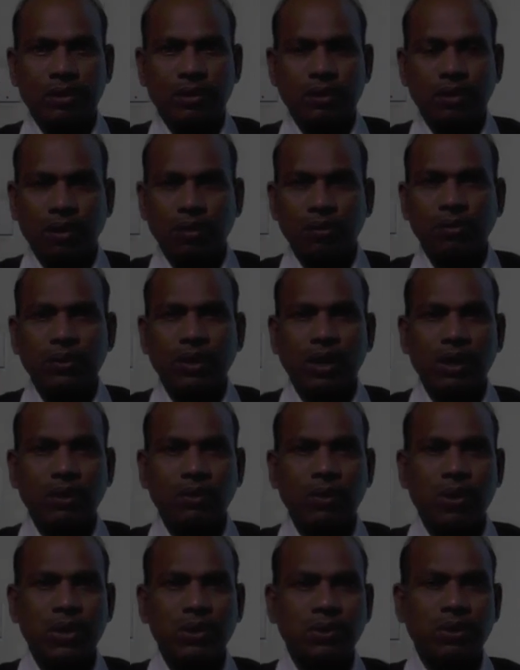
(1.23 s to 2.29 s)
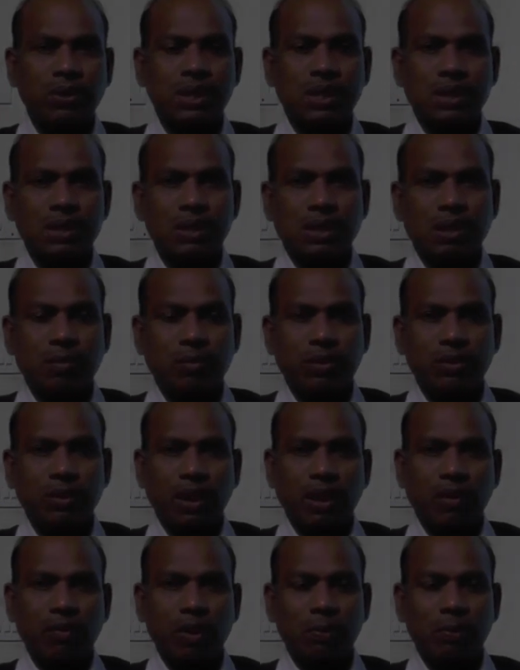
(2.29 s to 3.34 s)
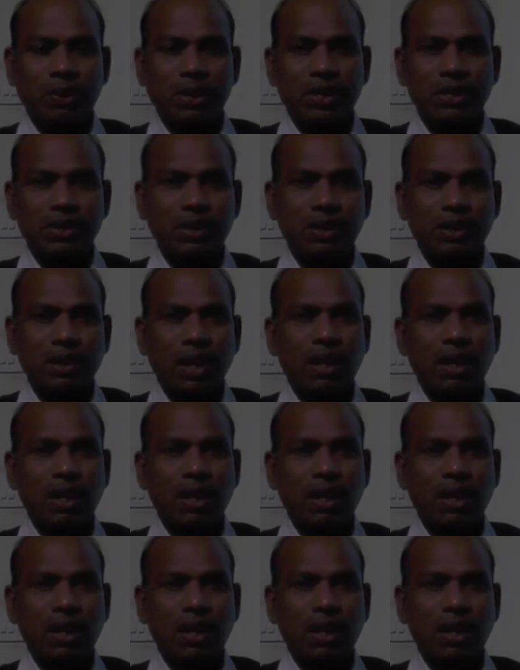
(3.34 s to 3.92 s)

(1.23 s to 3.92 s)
Now we are going to discuss about evaporation